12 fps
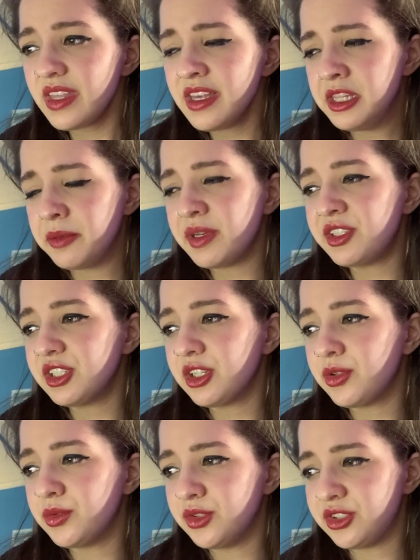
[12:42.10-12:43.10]
The
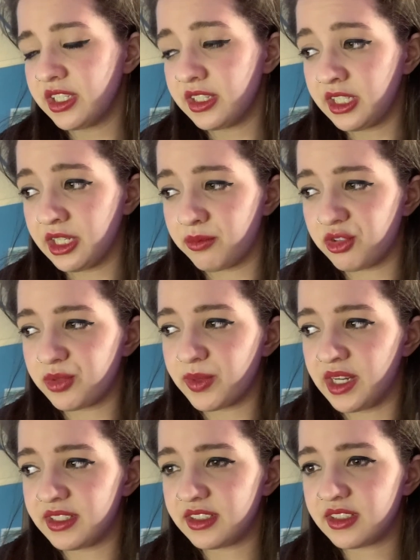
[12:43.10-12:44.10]
pigeon coos gently in
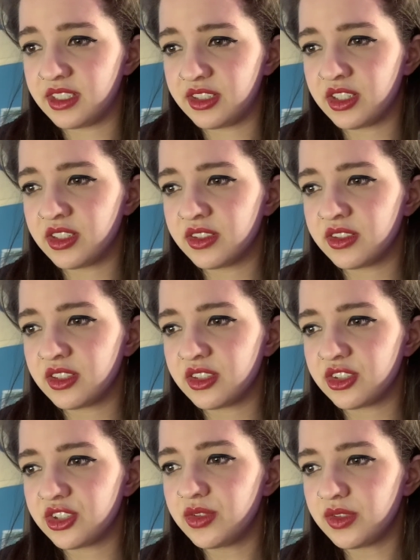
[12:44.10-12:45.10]
response, then turns
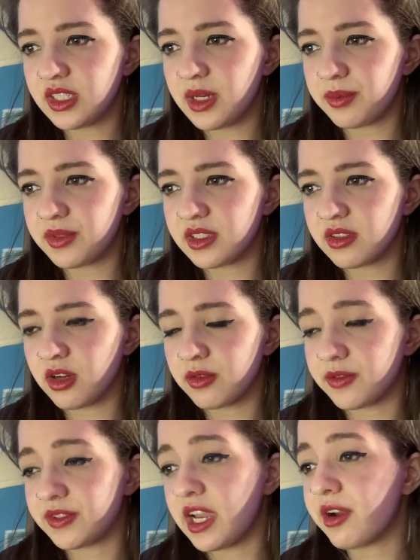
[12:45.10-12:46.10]
and shoots out off
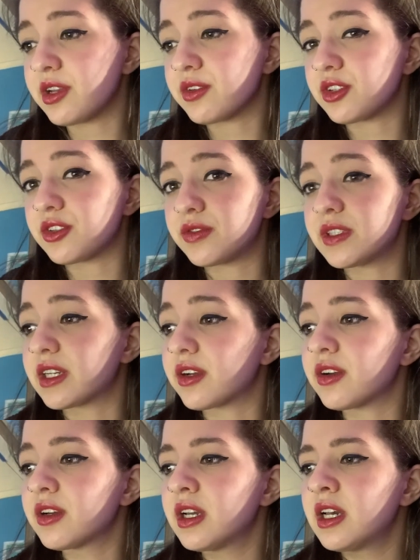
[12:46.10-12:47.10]
of Terios'
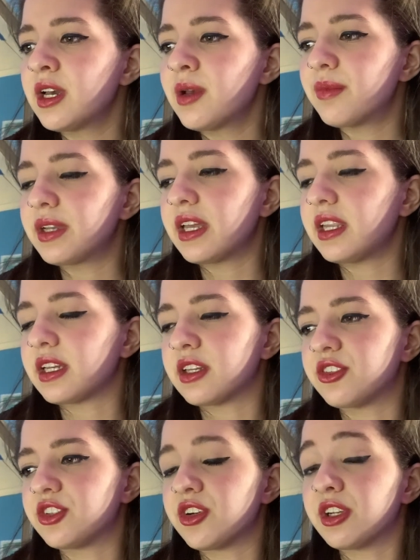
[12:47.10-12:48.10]
finger, beginning
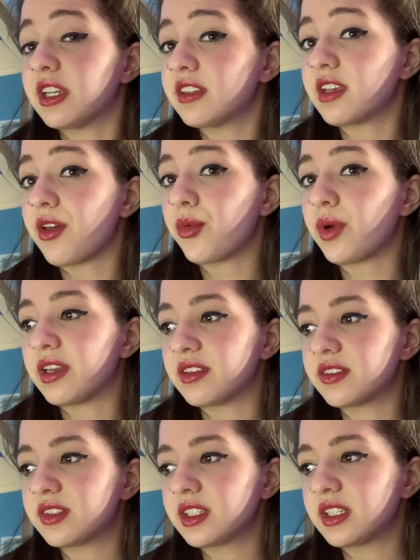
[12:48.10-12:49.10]
his journey
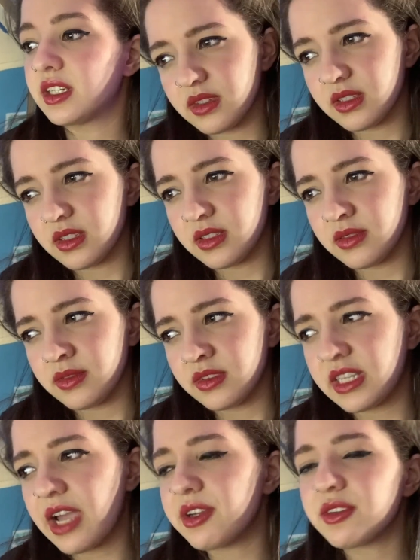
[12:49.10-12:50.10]
southwest.
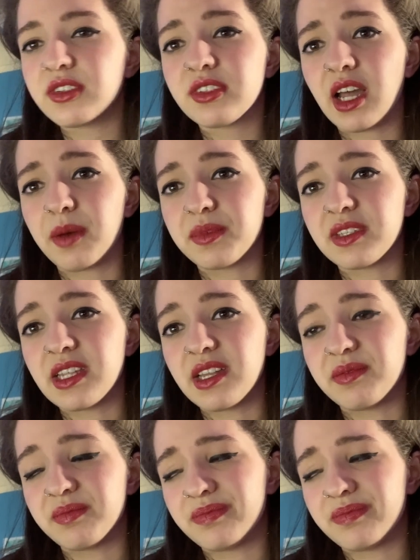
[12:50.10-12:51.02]
Terios stops then,